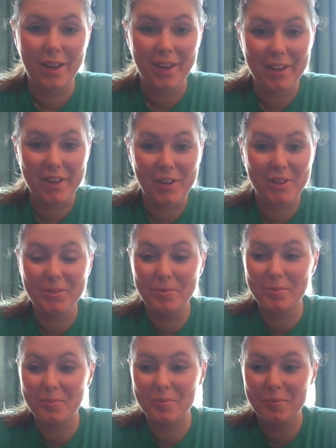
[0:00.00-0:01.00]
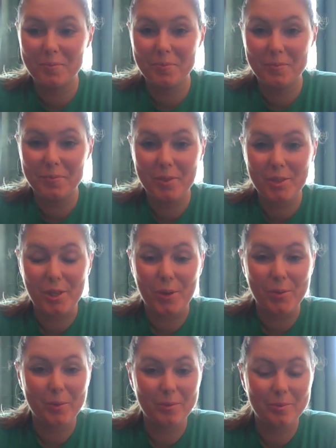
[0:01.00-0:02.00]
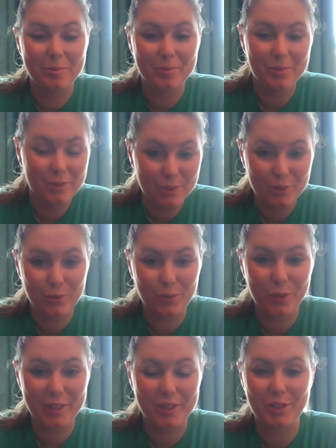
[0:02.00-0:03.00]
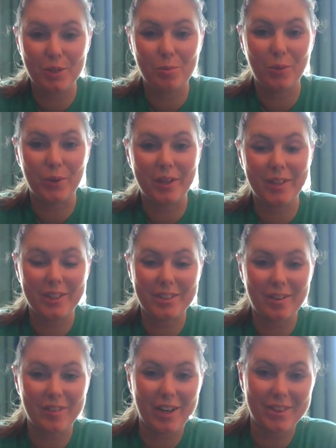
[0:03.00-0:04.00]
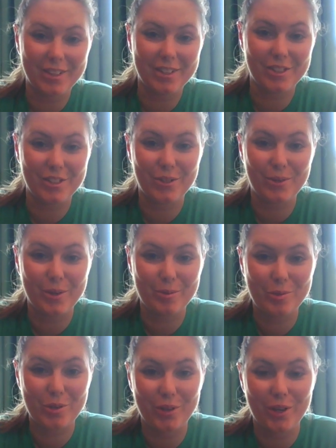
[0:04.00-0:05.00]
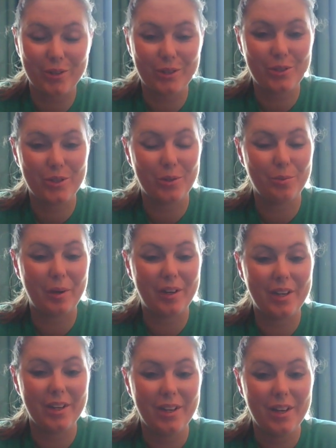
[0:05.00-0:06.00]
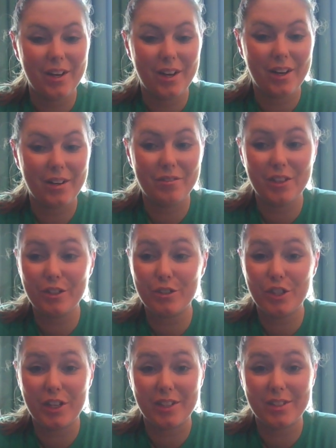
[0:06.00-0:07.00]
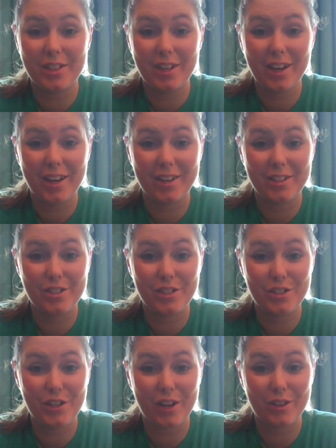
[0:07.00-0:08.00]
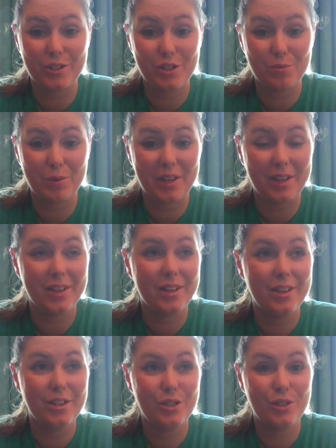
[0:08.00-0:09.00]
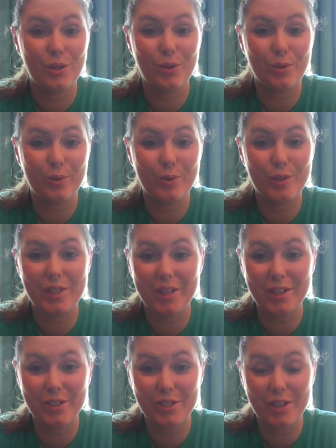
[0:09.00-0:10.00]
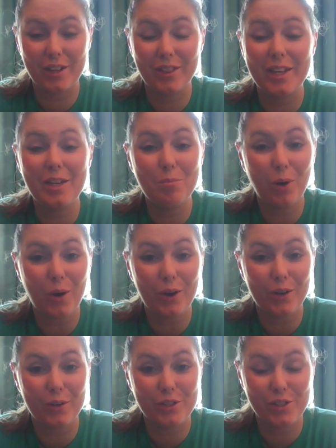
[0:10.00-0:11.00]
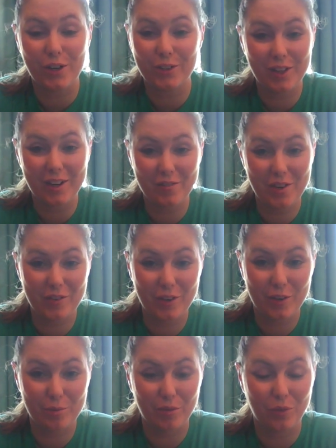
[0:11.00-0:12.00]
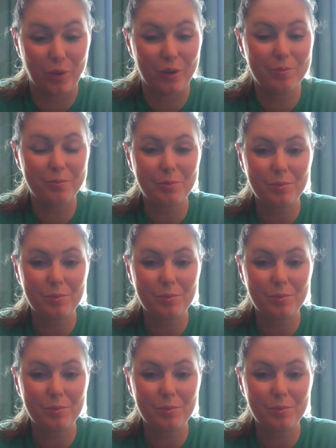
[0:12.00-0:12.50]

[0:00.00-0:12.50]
Hey y'all. So, quick and to the point, because I've got things to do and I'm sure y'all do too, but Vineyard Chicks has challenged me to sing a lead part on a song that I've never heard before